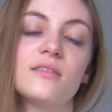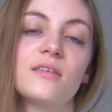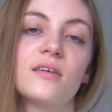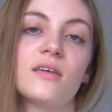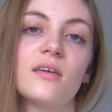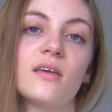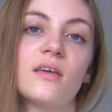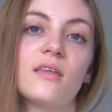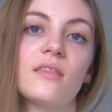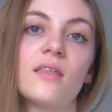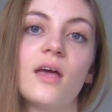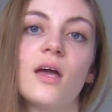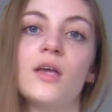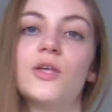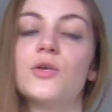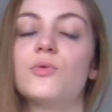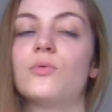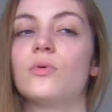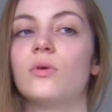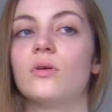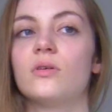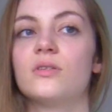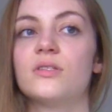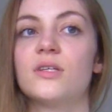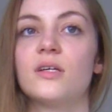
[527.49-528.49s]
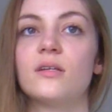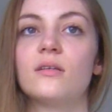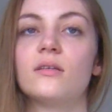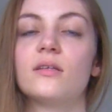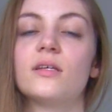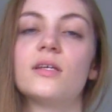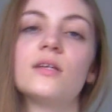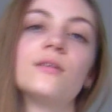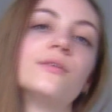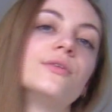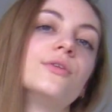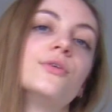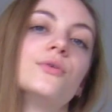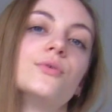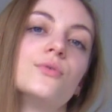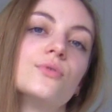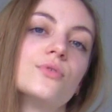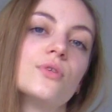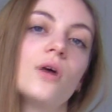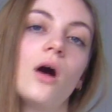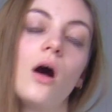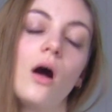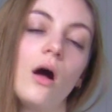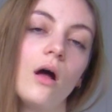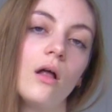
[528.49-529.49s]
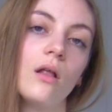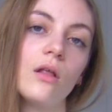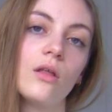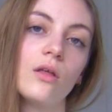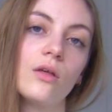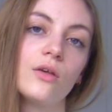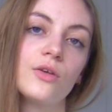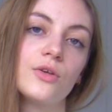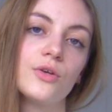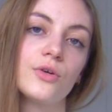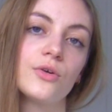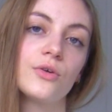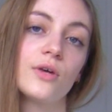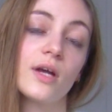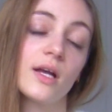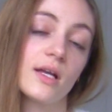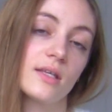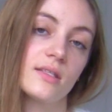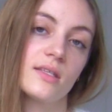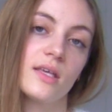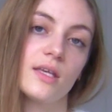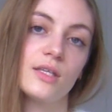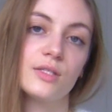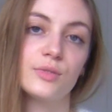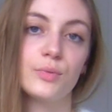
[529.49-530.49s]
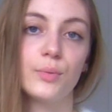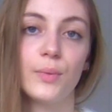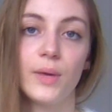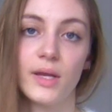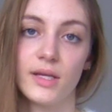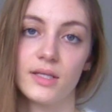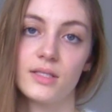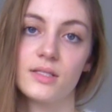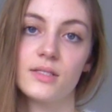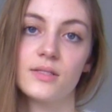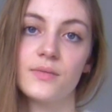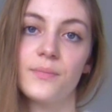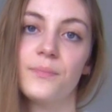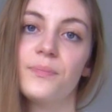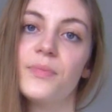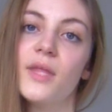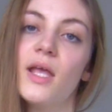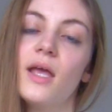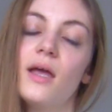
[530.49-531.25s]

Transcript: thinking that you will suddenly lose all your excess weight.